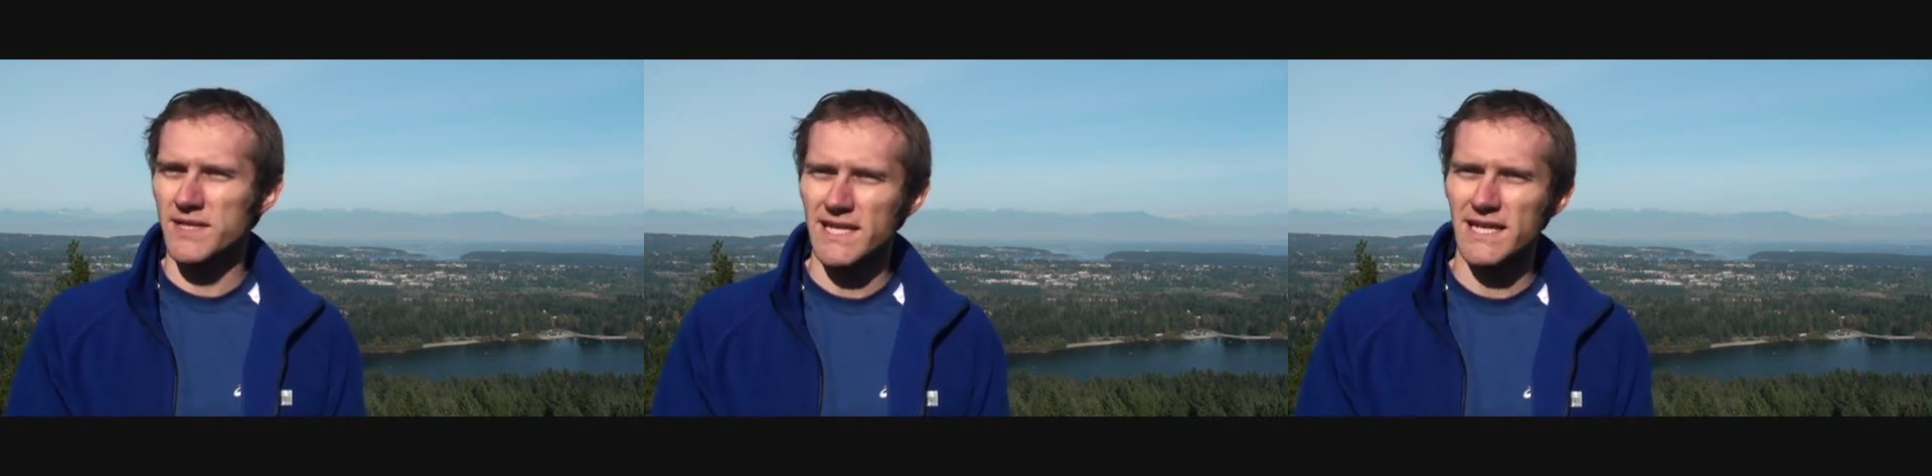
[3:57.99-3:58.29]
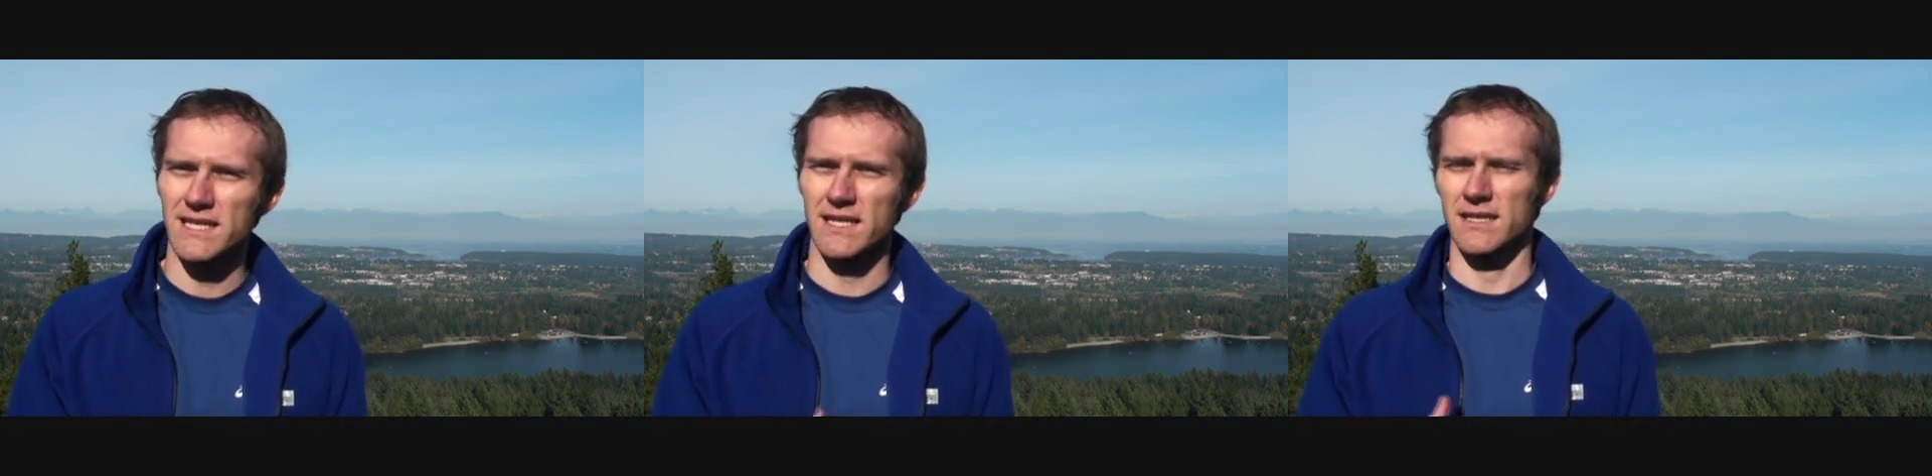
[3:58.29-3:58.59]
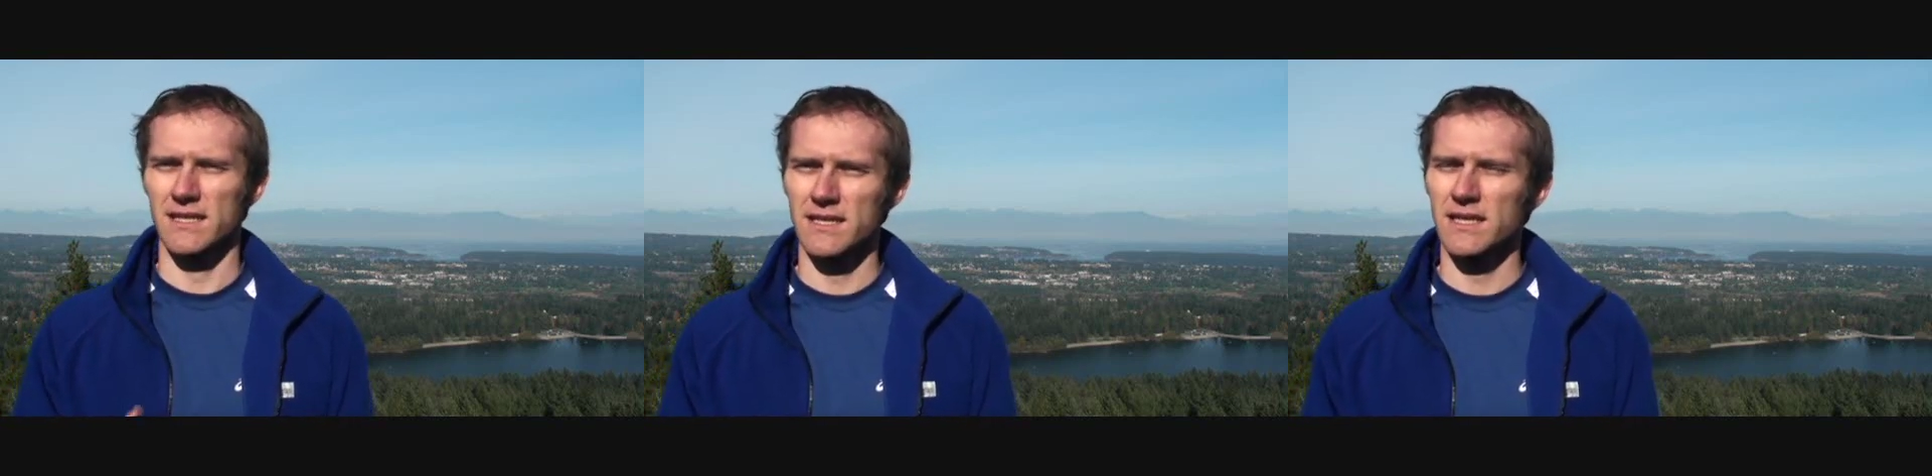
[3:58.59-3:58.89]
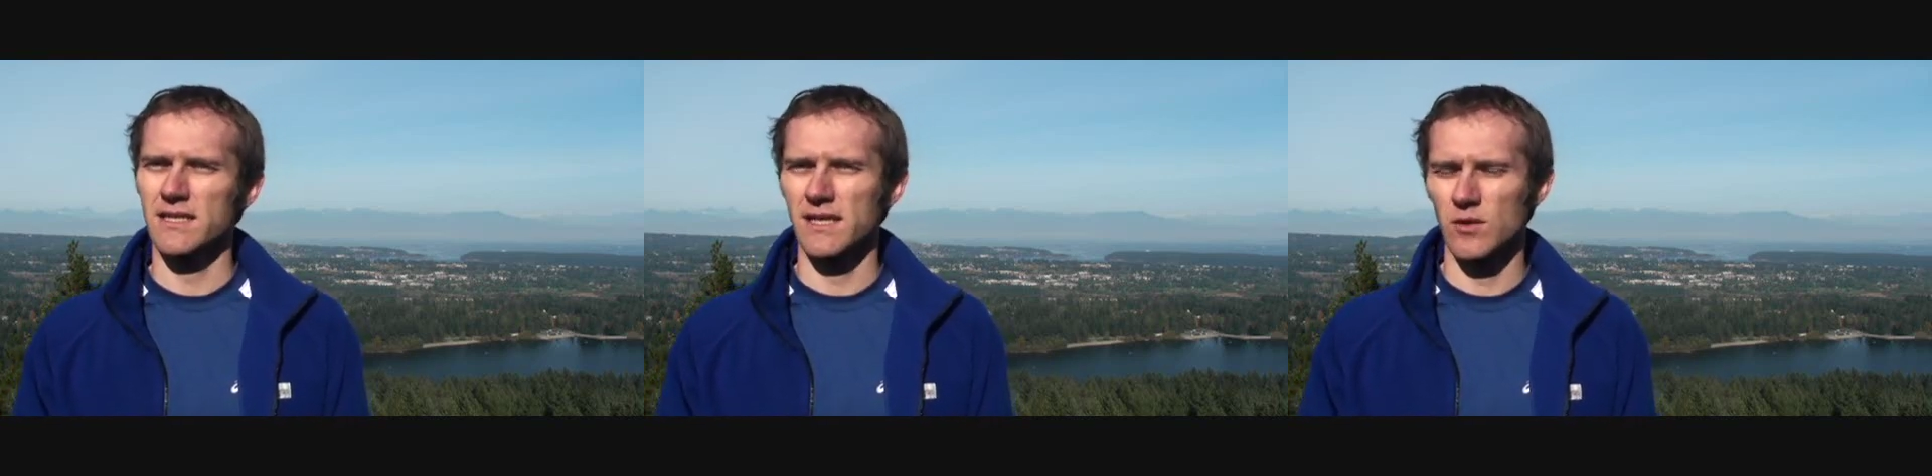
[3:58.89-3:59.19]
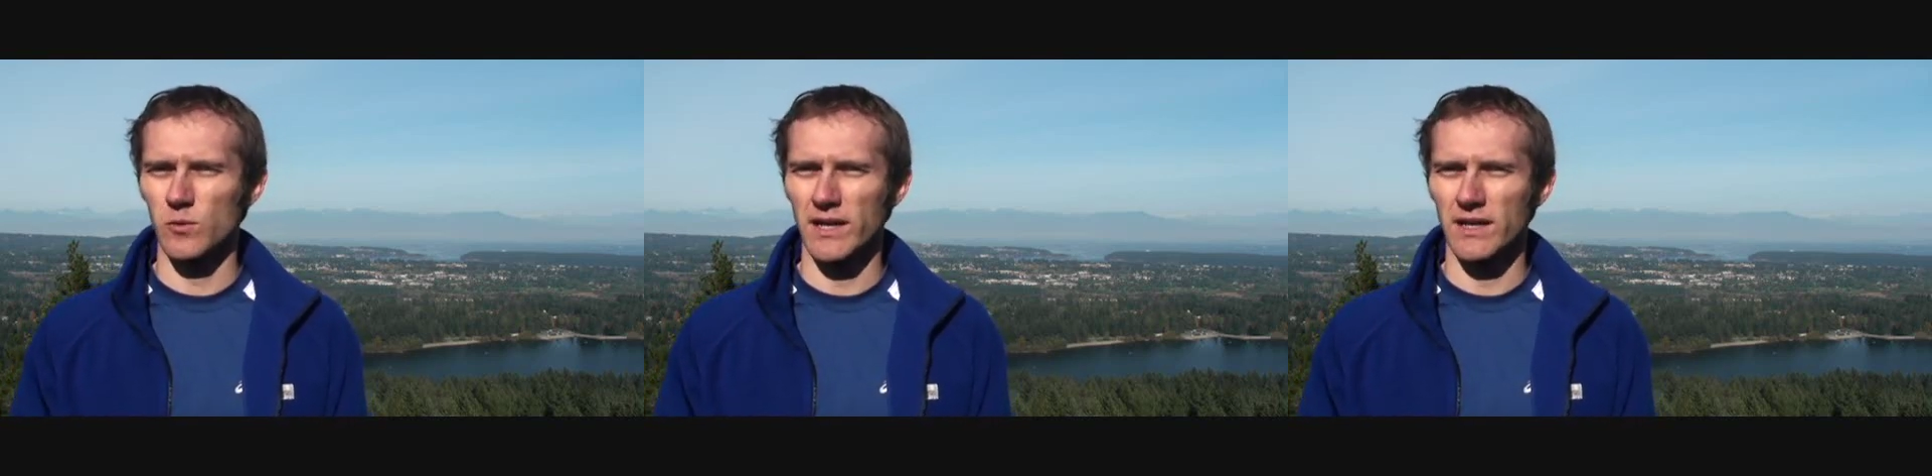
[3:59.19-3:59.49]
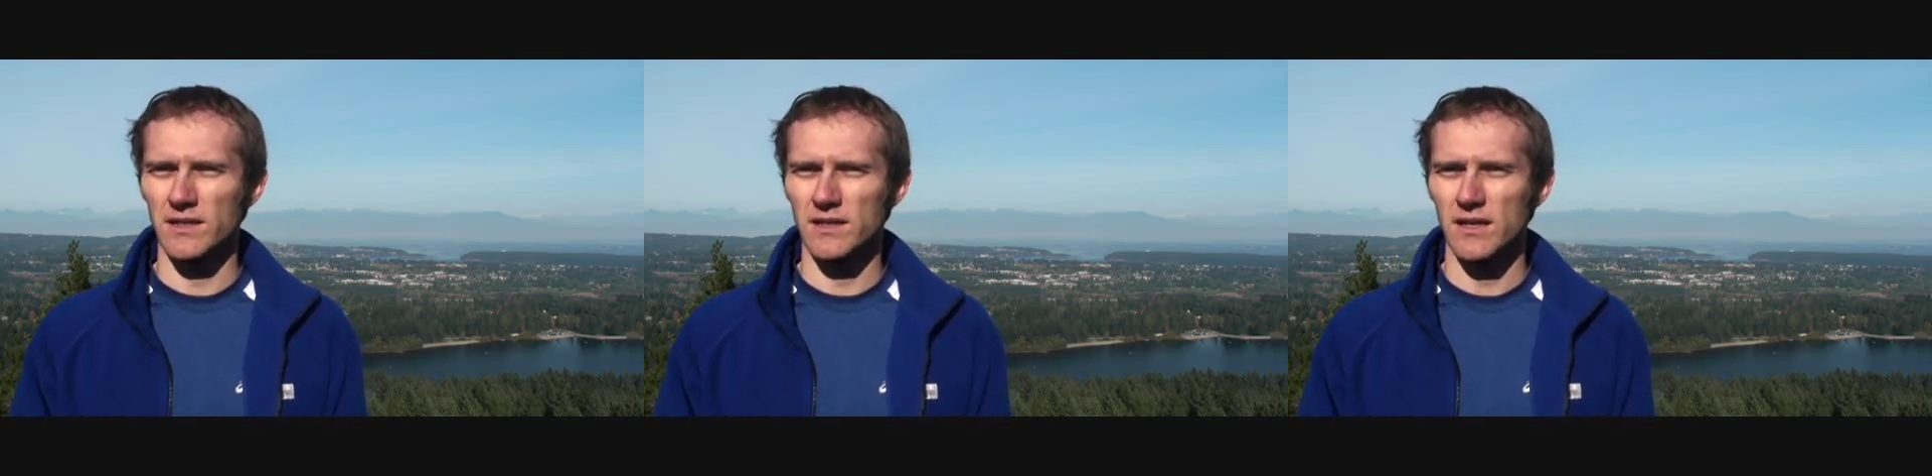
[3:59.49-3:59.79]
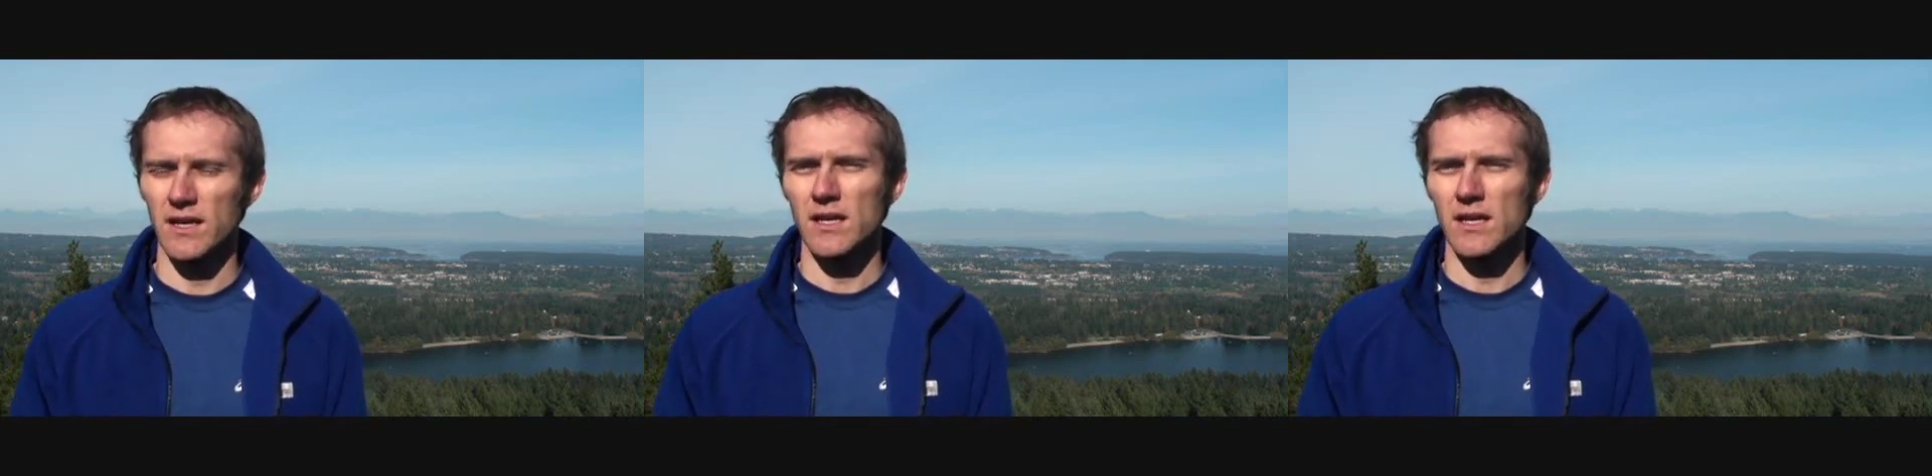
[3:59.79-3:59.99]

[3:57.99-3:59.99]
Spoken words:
6 to 16 weeks.